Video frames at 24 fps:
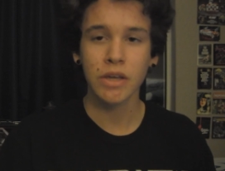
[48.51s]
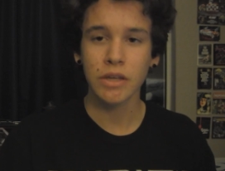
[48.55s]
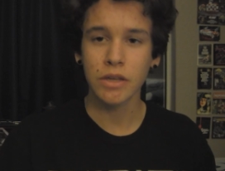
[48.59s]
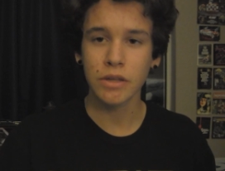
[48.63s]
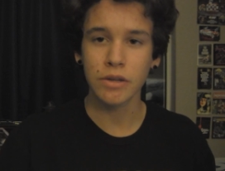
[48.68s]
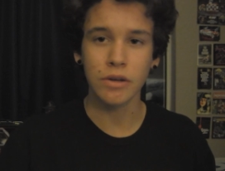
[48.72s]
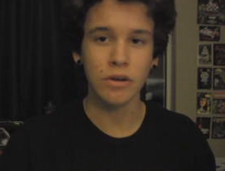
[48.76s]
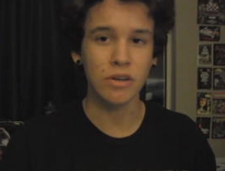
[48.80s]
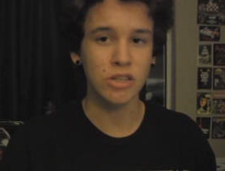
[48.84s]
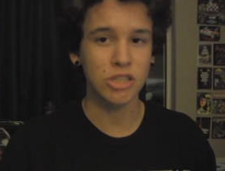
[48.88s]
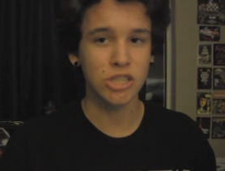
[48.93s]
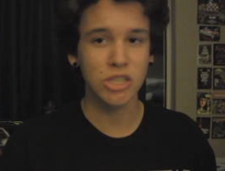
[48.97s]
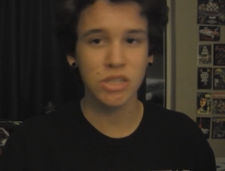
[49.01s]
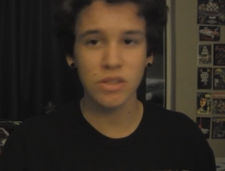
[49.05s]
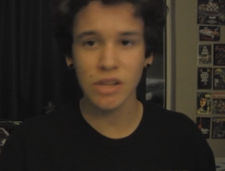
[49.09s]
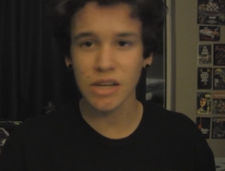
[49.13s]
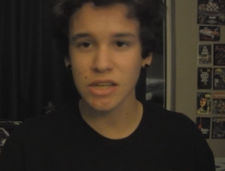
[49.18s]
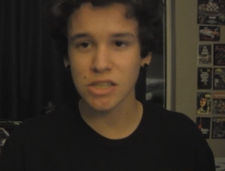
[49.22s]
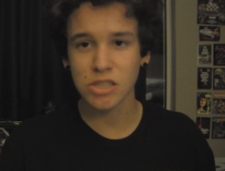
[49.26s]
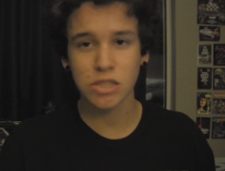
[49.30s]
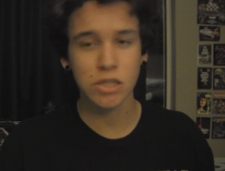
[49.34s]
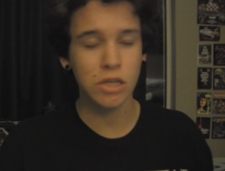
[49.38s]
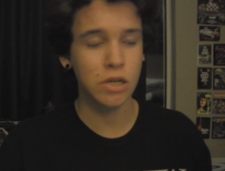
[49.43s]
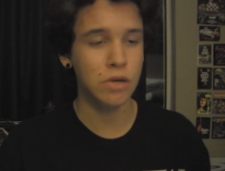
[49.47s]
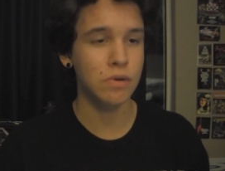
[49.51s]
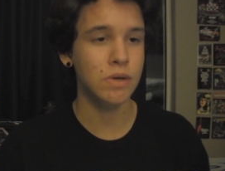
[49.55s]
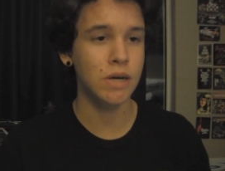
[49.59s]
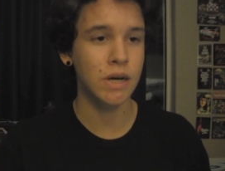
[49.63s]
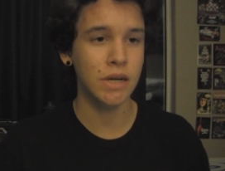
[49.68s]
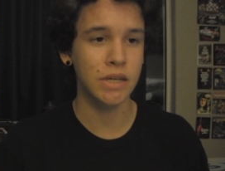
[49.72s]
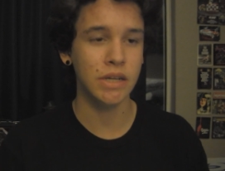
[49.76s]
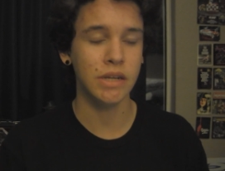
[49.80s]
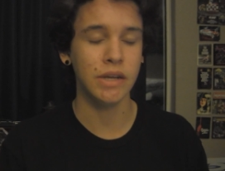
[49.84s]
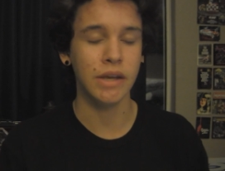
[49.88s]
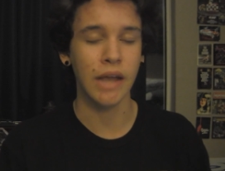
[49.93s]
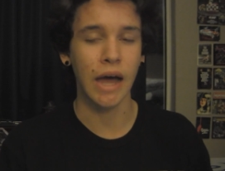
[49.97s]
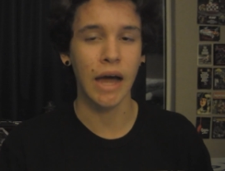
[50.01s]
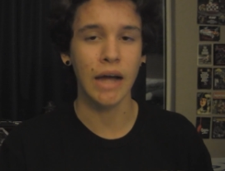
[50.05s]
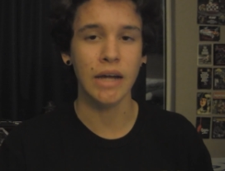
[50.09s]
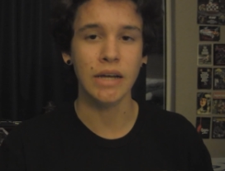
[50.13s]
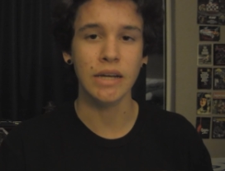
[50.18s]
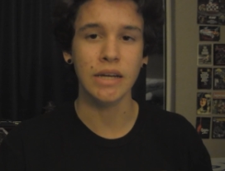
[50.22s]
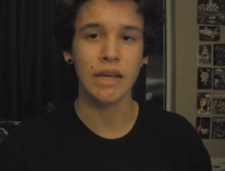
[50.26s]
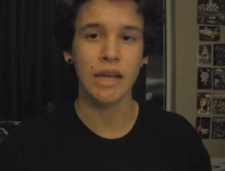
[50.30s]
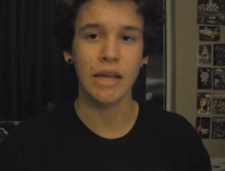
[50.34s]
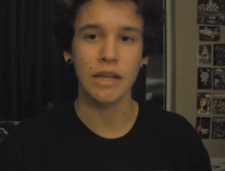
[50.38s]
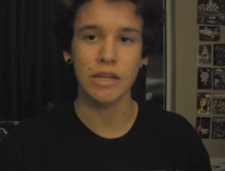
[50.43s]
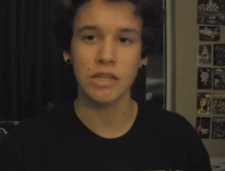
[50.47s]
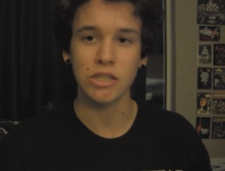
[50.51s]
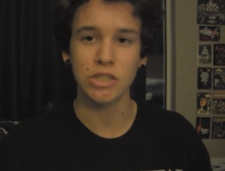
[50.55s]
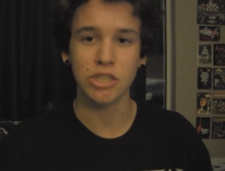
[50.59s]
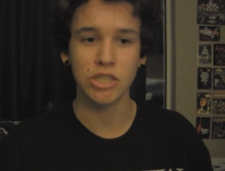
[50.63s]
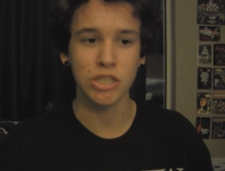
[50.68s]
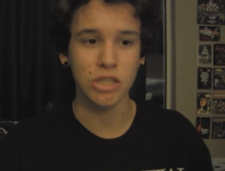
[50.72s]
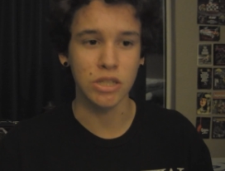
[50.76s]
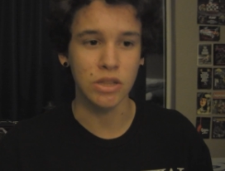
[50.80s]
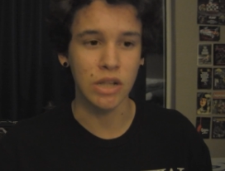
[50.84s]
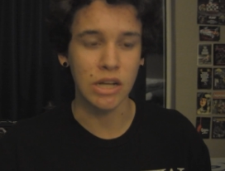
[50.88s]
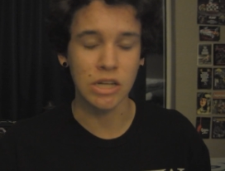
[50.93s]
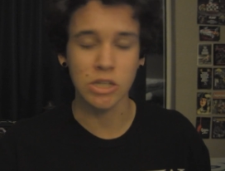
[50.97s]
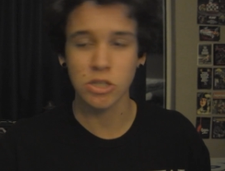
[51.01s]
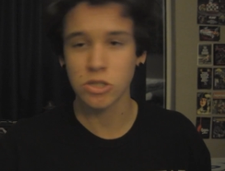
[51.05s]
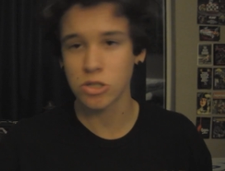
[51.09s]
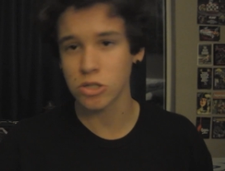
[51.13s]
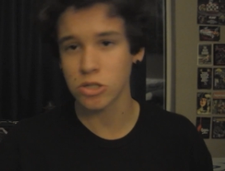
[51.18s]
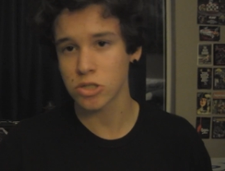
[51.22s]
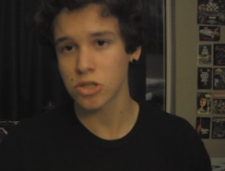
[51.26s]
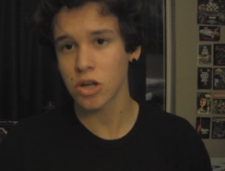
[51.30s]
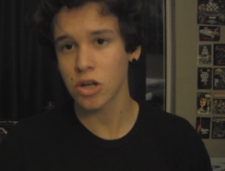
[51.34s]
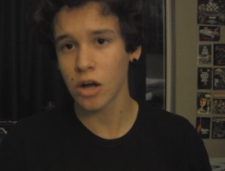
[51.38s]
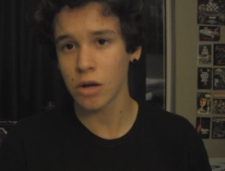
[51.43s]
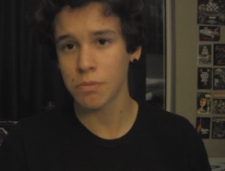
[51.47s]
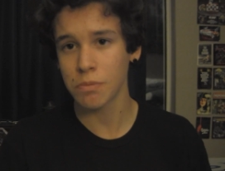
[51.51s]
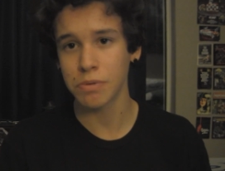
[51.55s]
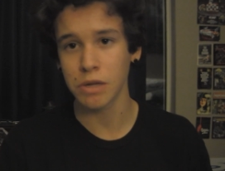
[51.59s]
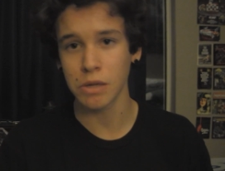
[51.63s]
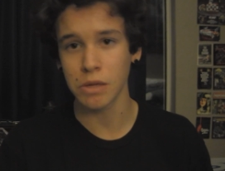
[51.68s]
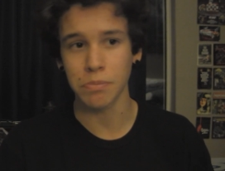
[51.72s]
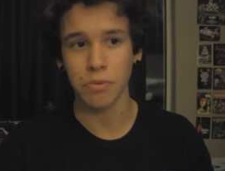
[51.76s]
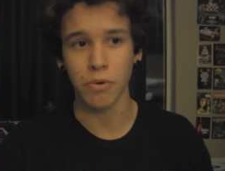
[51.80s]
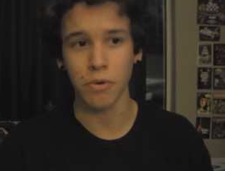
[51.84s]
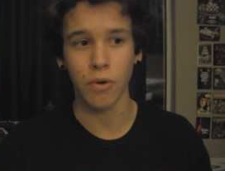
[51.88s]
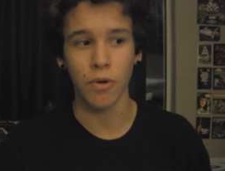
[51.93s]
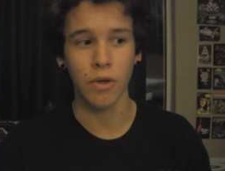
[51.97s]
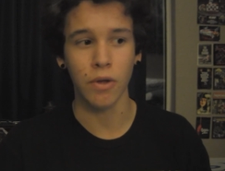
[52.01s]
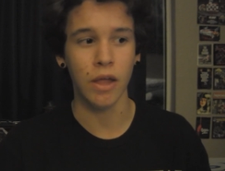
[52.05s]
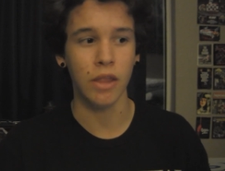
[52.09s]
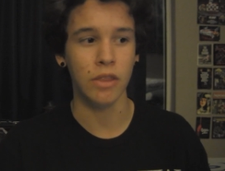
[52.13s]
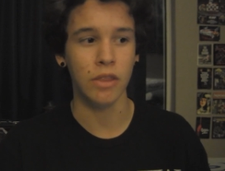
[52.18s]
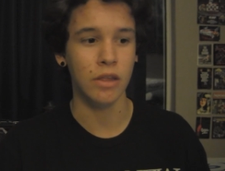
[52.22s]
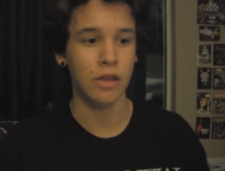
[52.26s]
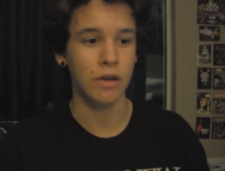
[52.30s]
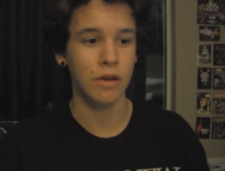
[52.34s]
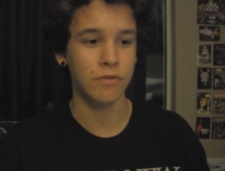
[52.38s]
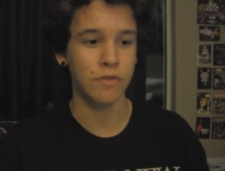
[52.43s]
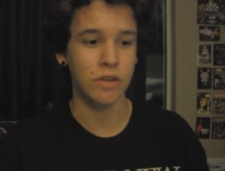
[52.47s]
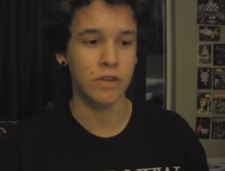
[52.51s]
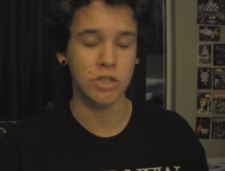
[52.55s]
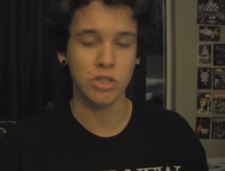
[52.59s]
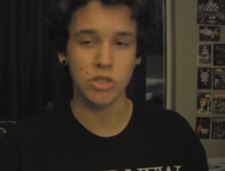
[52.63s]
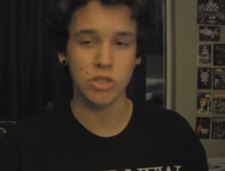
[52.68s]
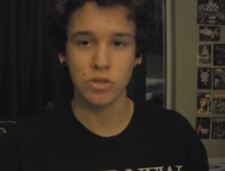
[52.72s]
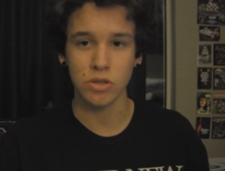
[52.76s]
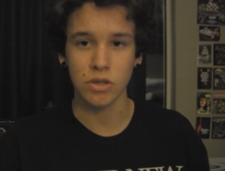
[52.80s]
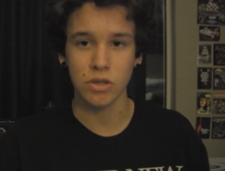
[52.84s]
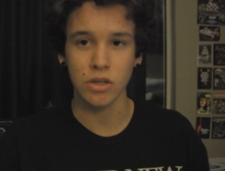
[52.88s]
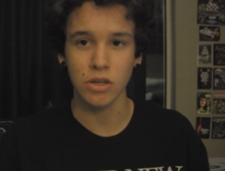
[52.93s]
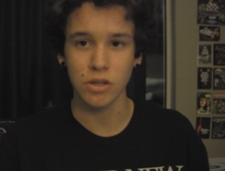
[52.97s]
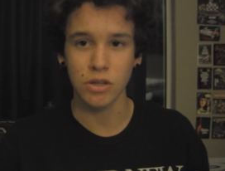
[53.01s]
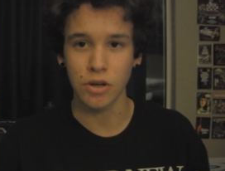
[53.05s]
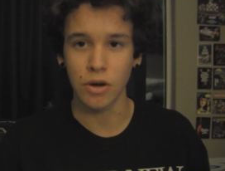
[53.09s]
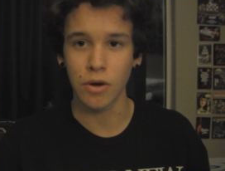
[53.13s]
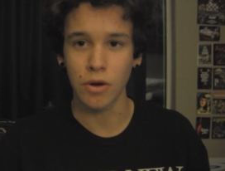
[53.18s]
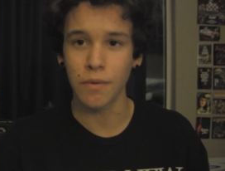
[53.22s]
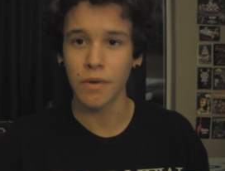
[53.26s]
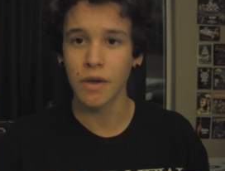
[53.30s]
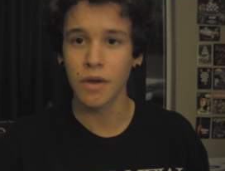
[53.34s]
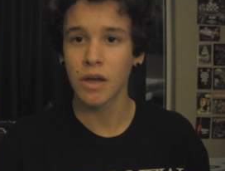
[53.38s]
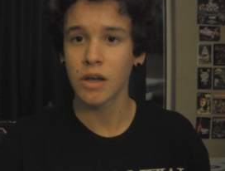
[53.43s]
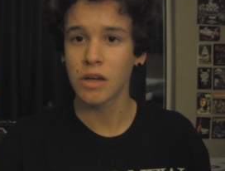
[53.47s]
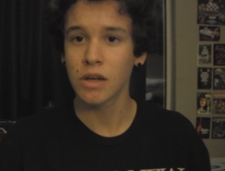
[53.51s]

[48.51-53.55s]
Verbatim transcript: you know, she likes to go out at night and she likes to stalk people and then eventually, you know,